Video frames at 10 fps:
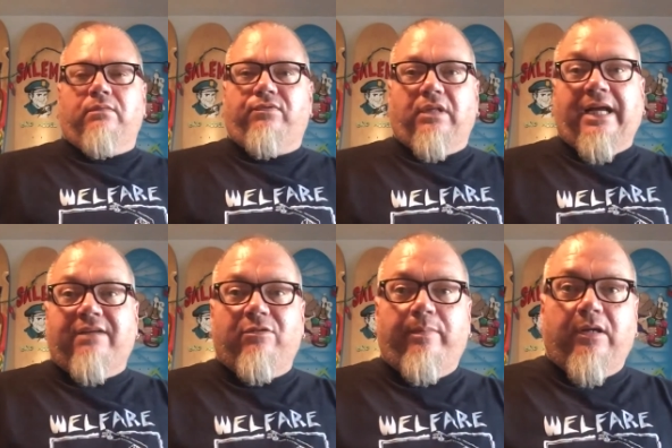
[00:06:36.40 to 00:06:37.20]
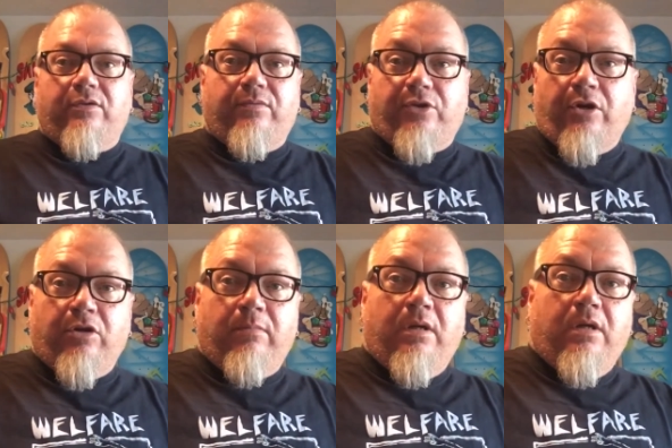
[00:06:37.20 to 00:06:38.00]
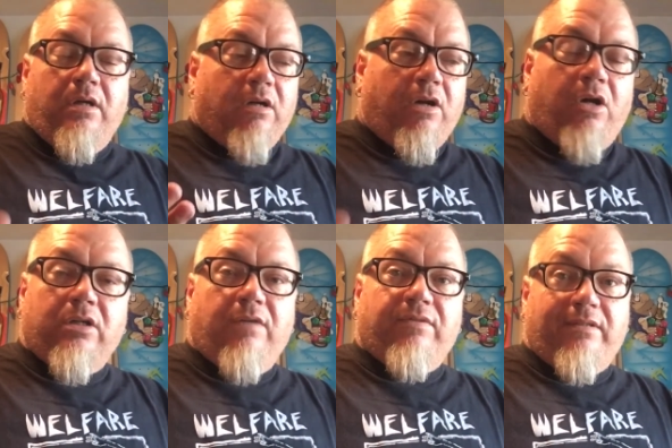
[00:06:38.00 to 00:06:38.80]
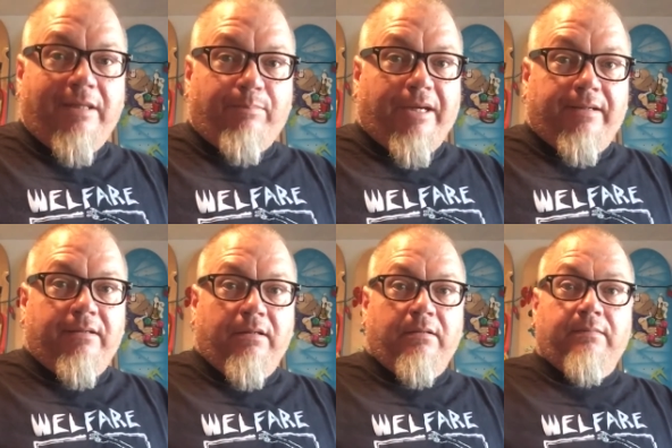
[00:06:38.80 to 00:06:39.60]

for lack of a better term, gone off the deep end